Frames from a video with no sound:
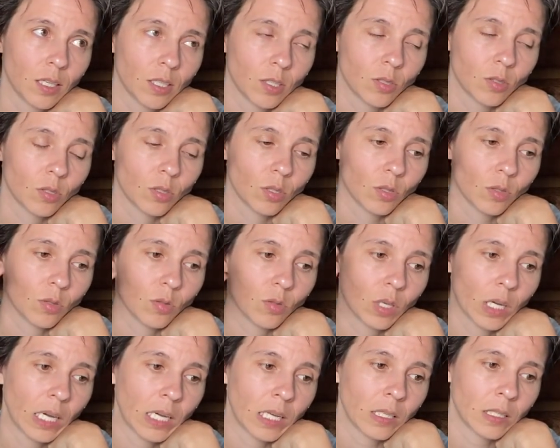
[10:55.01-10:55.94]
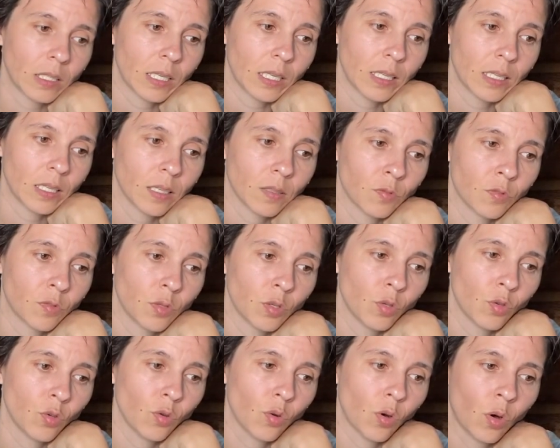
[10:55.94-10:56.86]
So, kind of like if
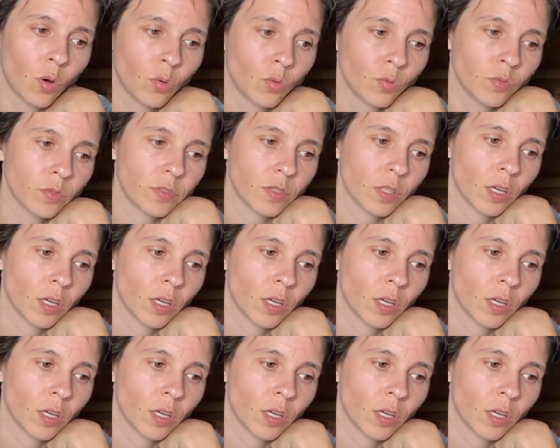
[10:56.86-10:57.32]
you owned